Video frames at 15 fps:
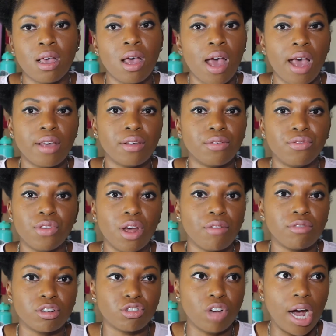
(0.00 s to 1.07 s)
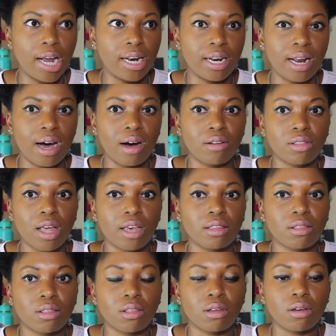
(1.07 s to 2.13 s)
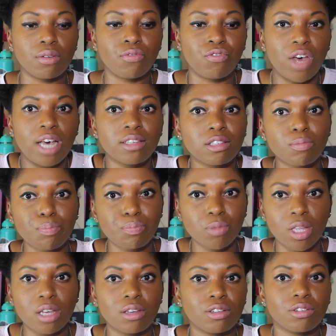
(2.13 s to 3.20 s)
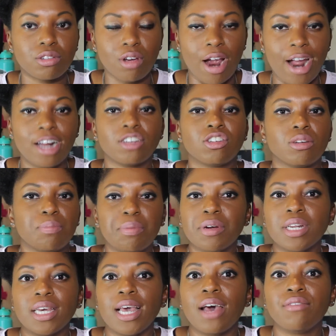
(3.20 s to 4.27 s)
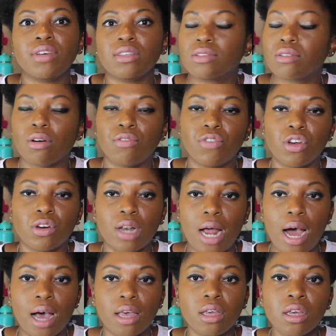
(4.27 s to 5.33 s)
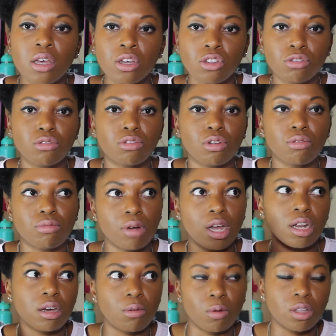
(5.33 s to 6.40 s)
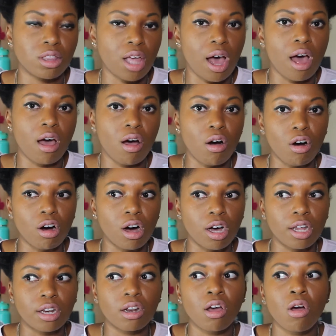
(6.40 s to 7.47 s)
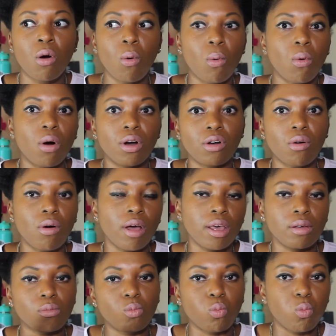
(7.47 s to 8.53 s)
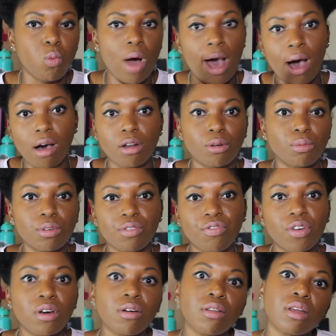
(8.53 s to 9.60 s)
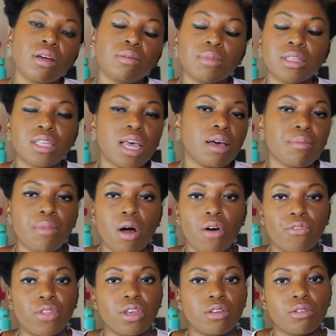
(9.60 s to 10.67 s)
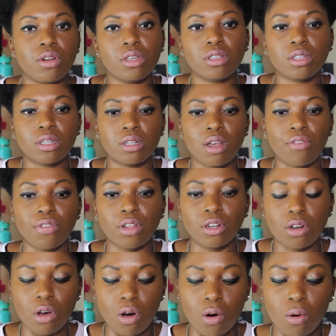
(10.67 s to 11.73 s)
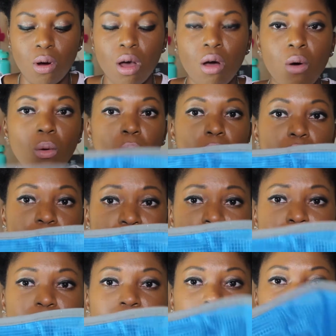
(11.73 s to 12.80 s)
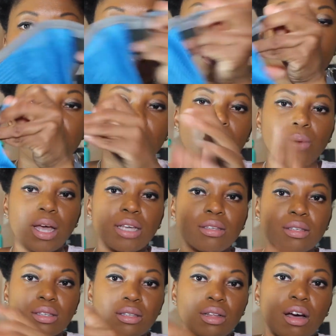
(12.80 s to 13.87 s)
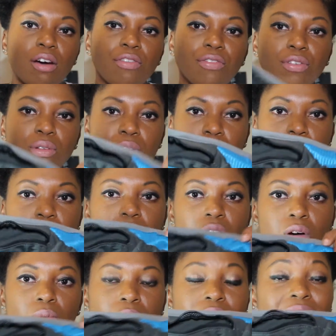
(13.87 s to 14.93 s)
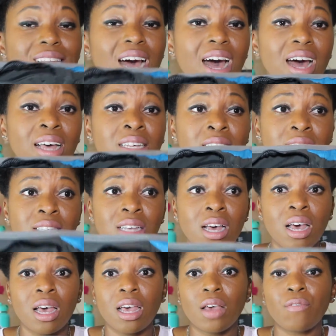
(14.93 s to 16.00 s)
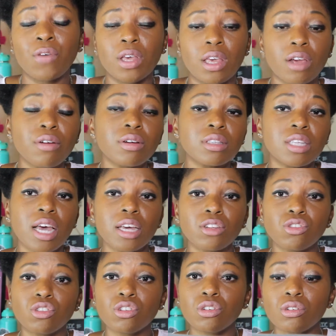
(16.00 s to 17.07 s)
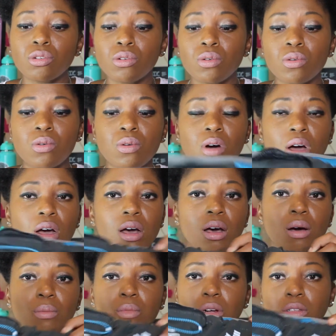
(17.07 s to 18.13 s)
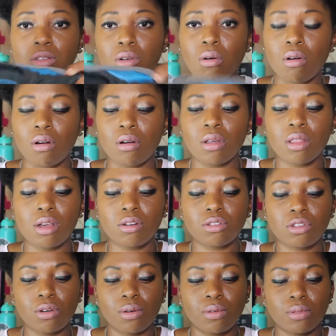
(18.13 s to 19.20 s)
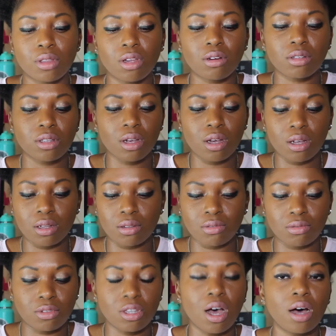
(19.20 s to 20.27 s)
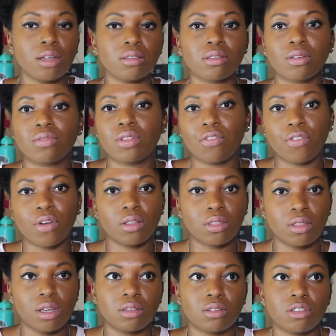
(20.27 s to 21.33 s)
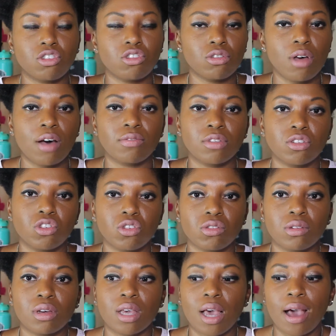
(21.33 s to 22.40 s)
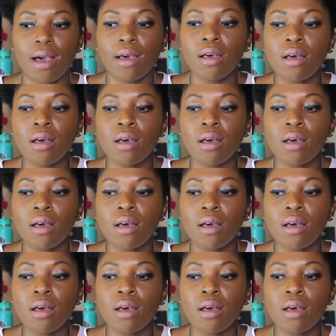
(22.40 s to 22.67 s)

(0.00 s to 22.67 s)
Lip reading: and you've never tried it out. Like, the vest things are actually pretty heavy, so if you're not used to running with that on or knowing how to refill them and take them off, then you need to definitely know. Or same thing with the waist stuff, you need to know what size, if it irritates you, what's going on there. So there's like tons of different things that you have to just look at